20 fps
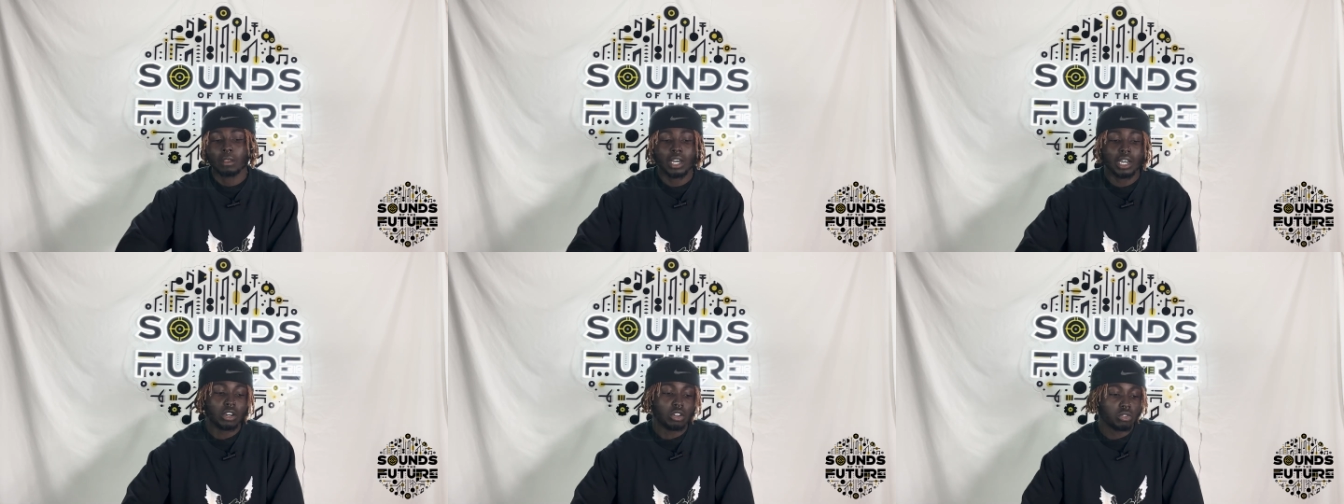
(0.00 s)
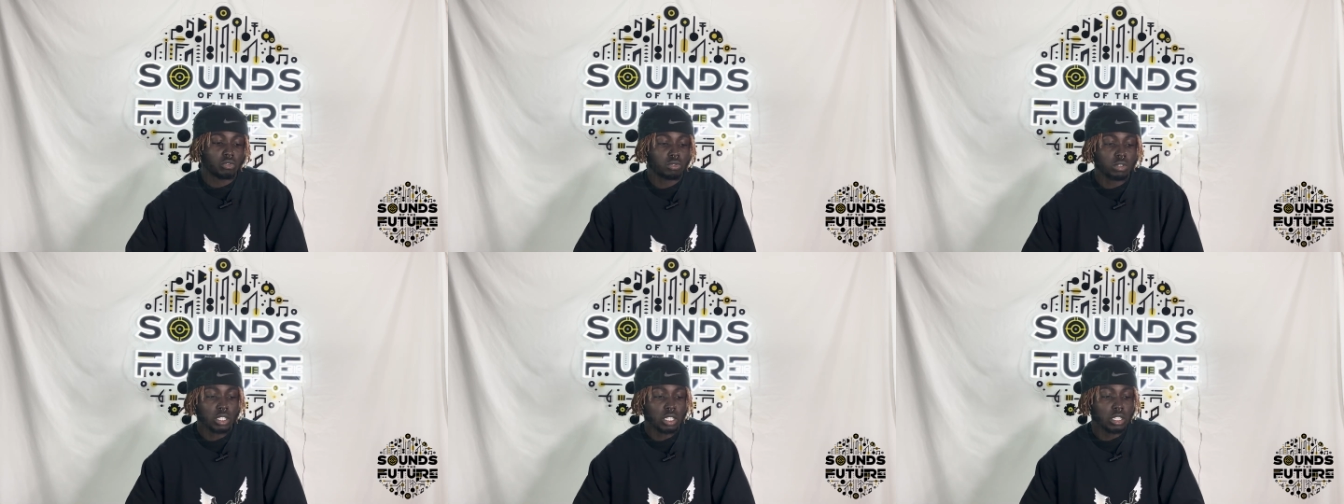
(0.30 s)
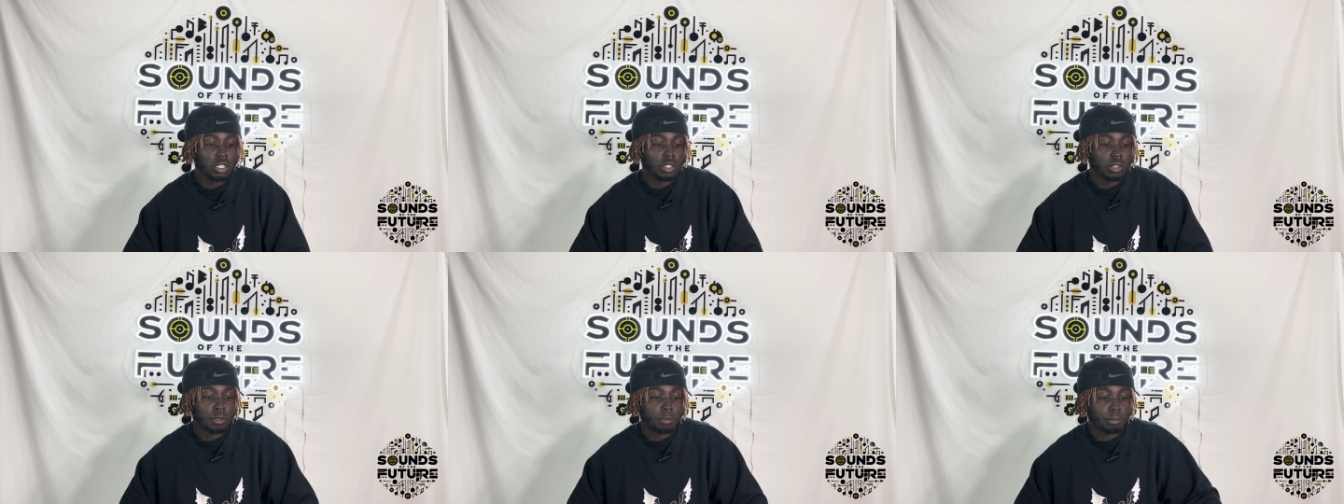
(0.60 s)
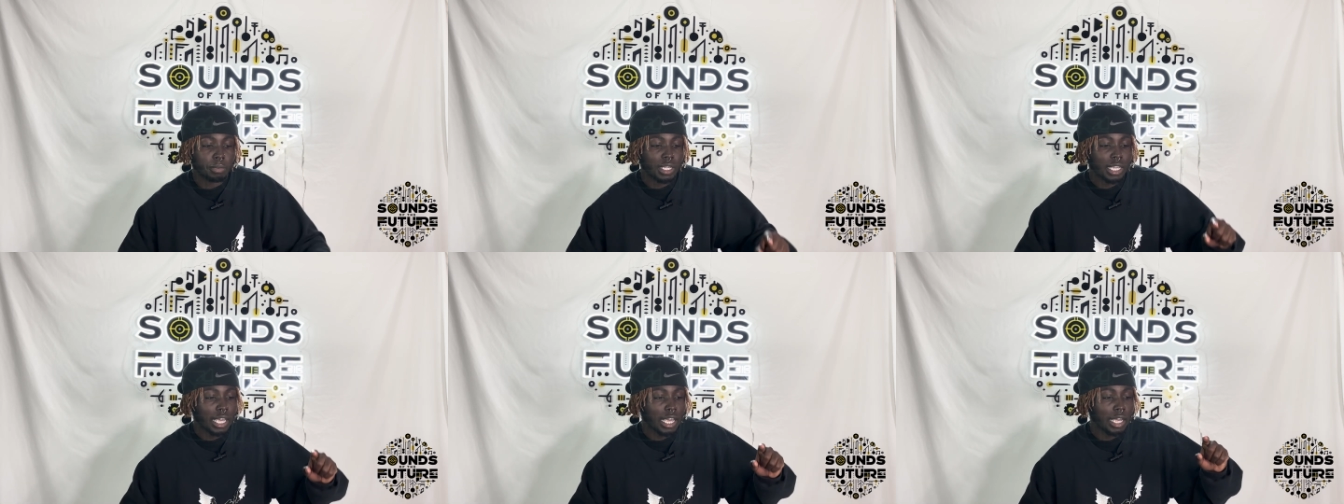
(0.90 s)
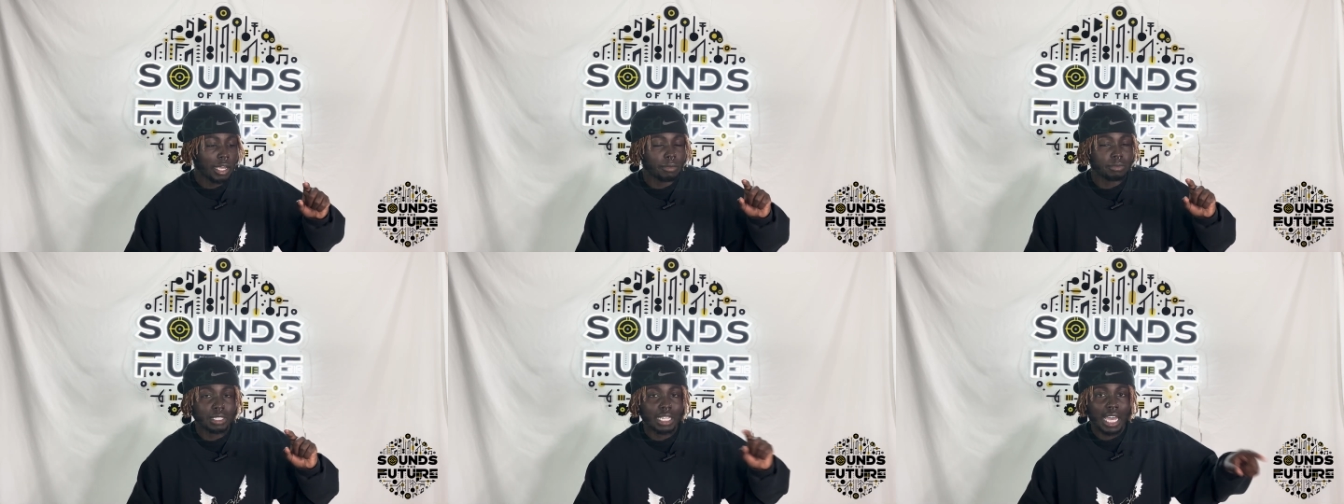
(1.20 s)
I could have really
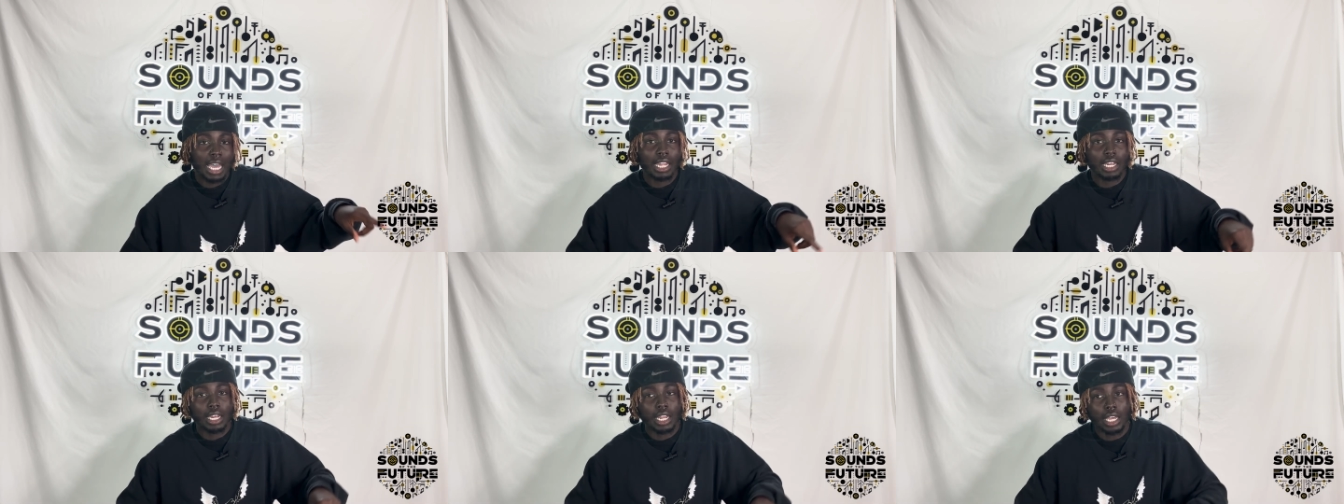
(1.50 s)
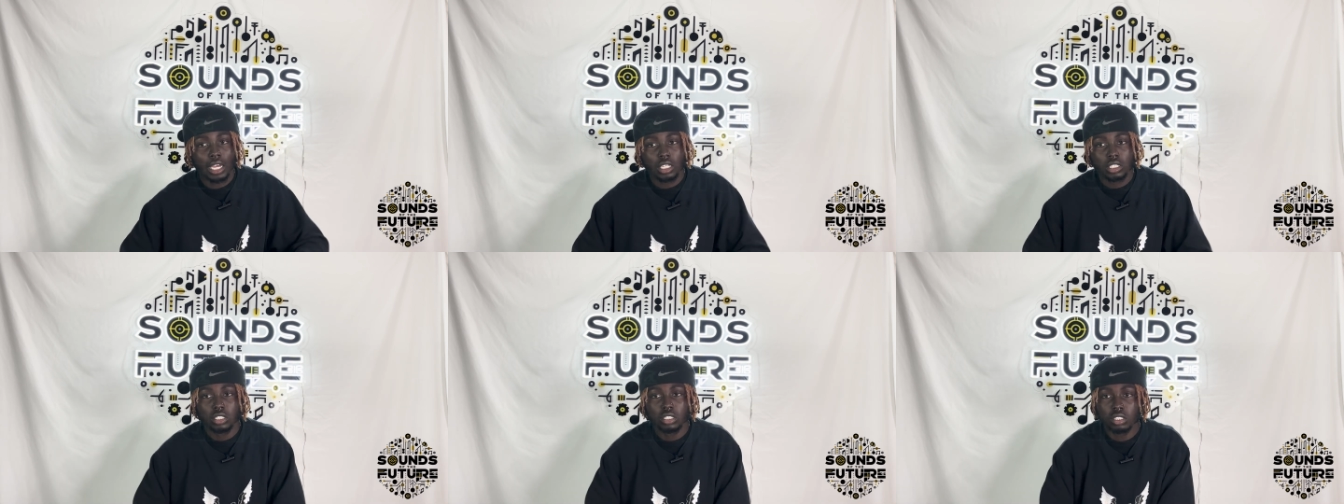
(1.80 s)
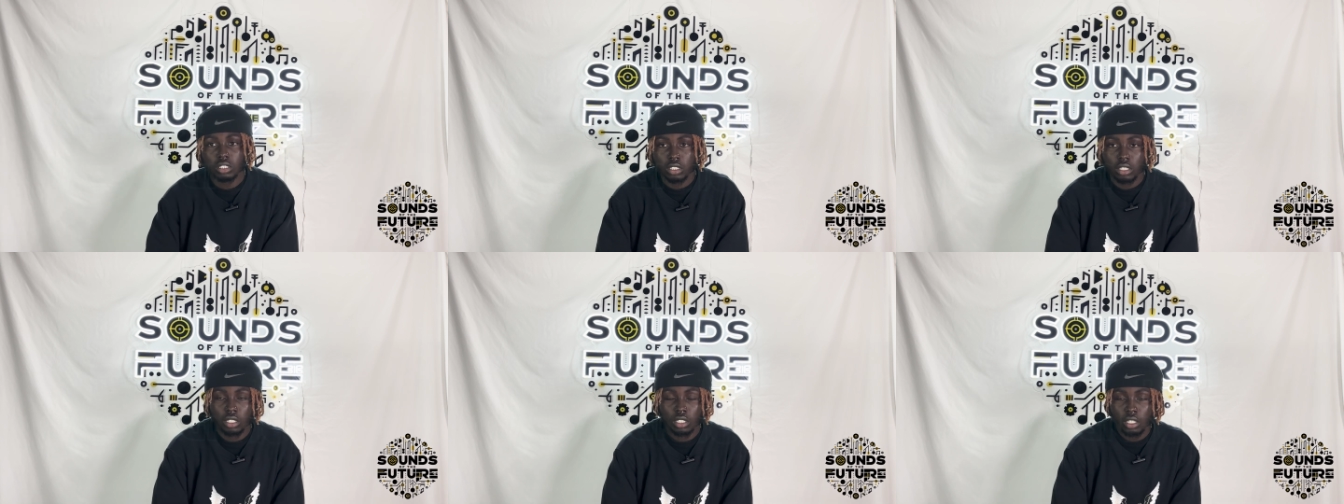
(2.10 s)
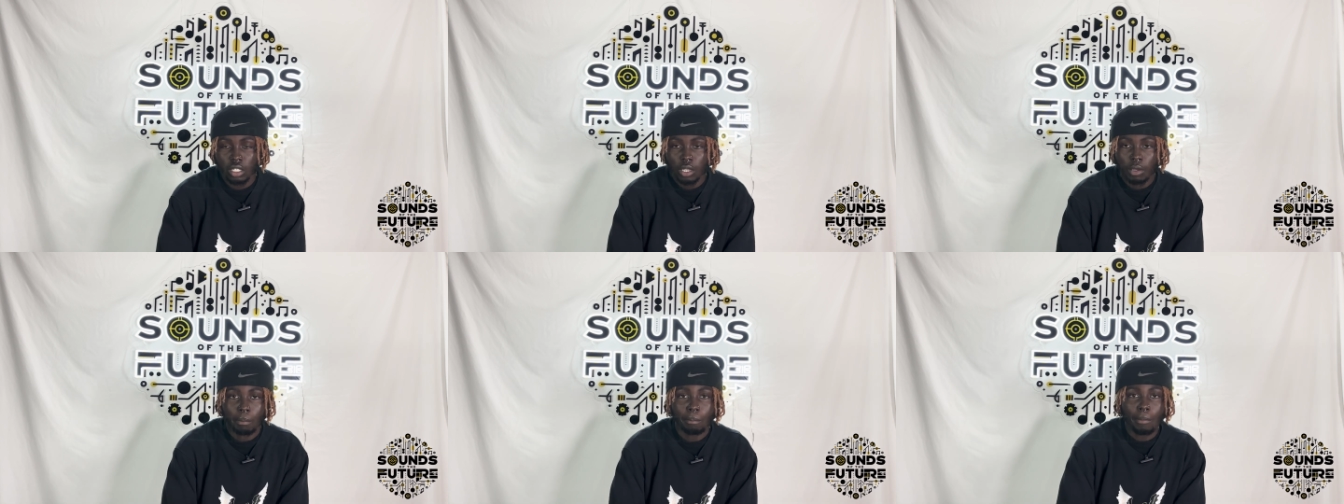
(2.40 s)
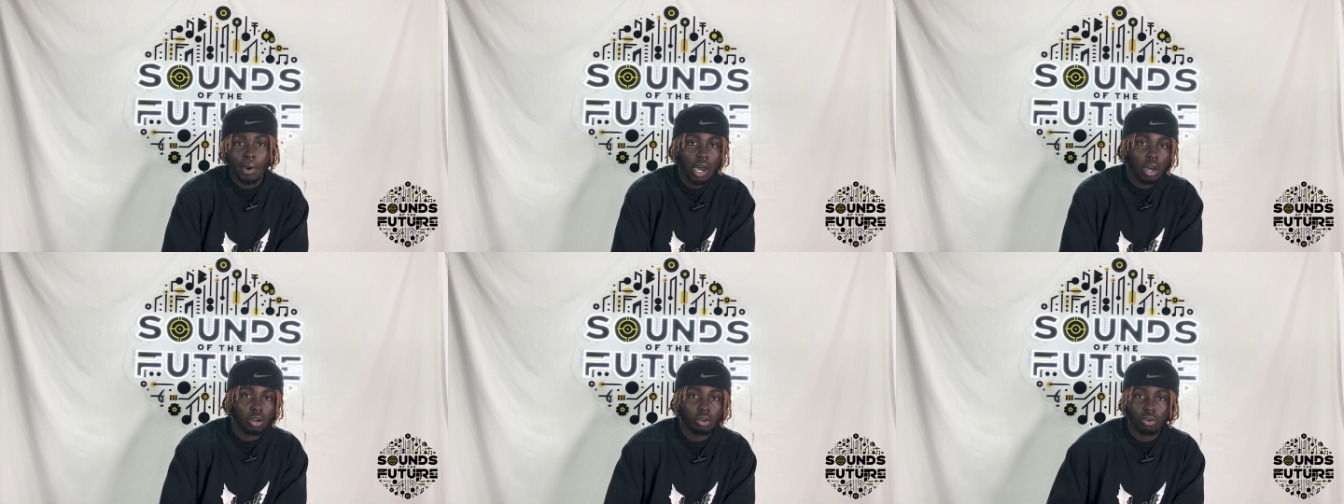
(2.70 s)
became that next
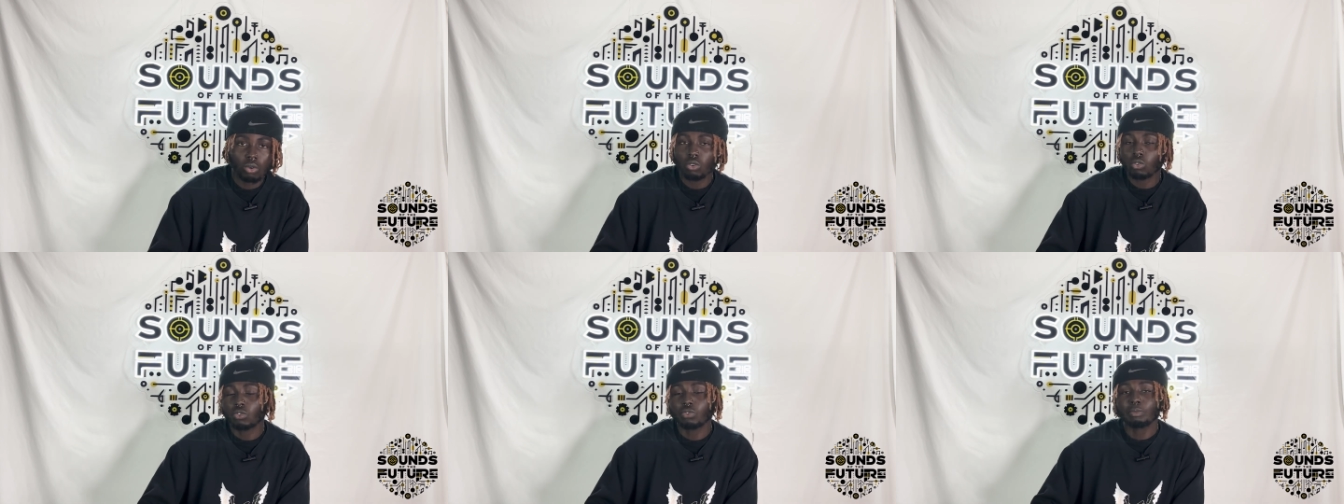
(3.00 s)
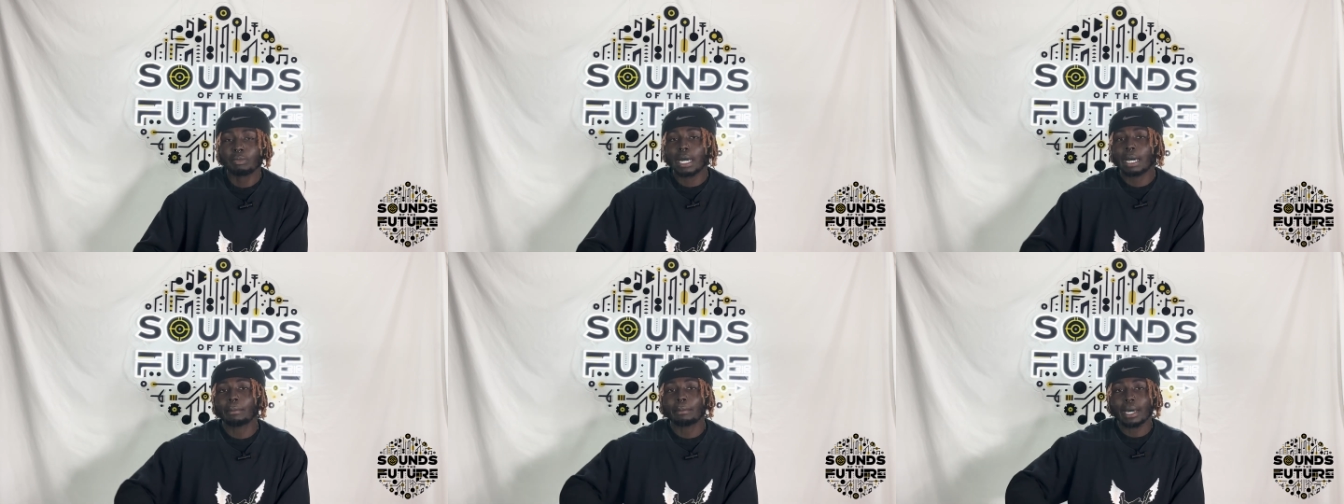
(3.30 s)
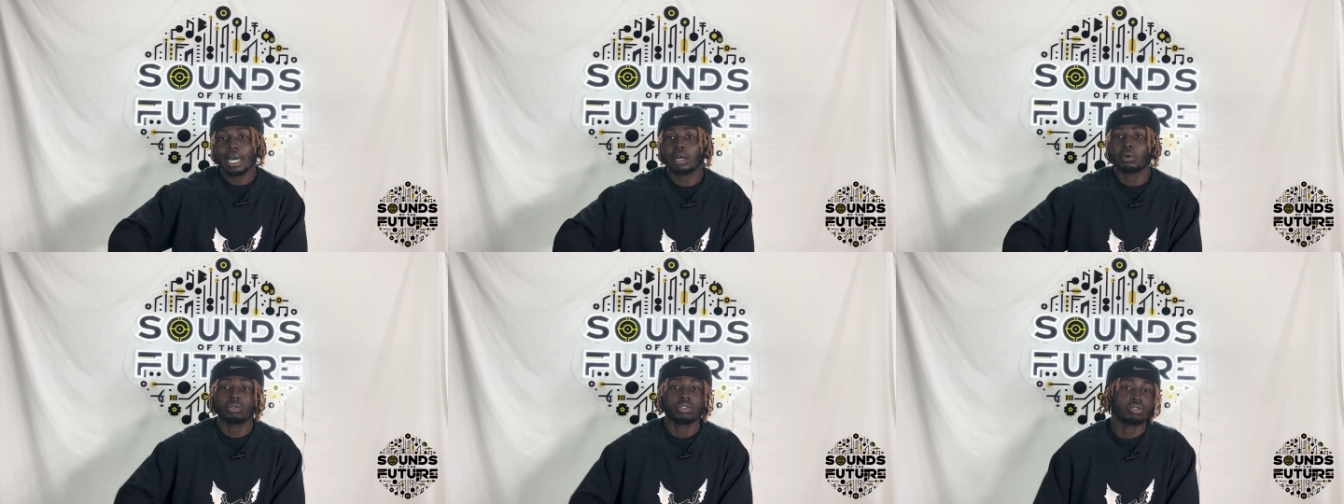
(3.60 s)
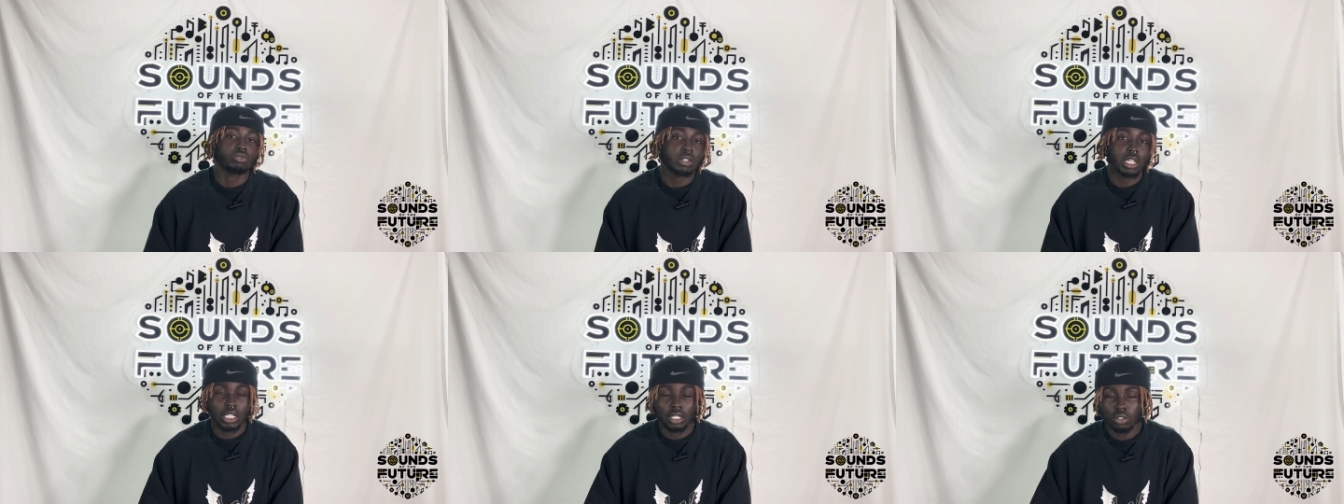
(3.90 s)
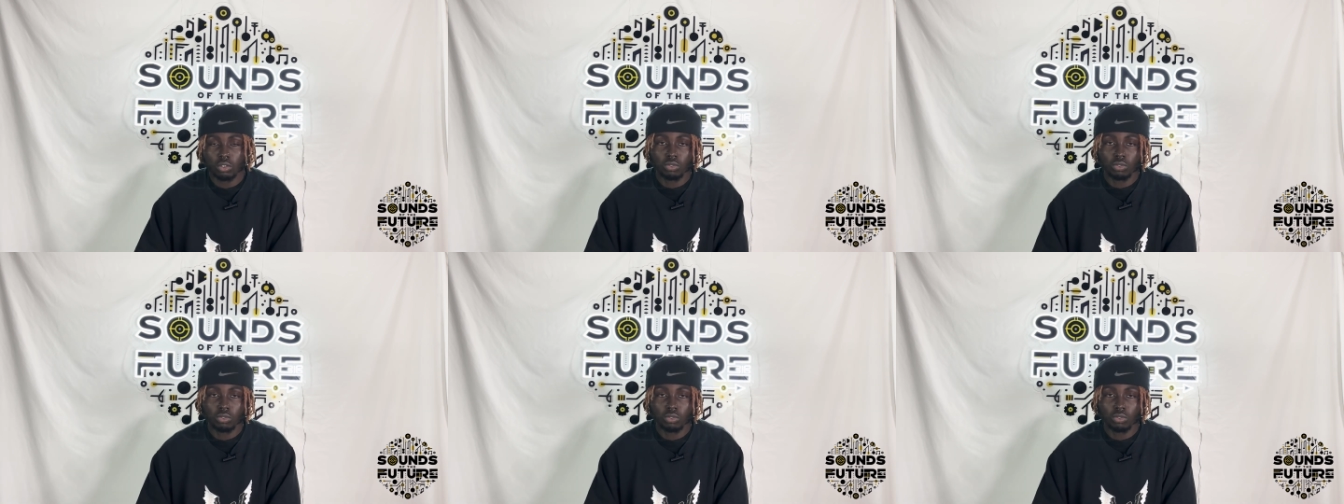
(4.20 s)
model if my mind was right.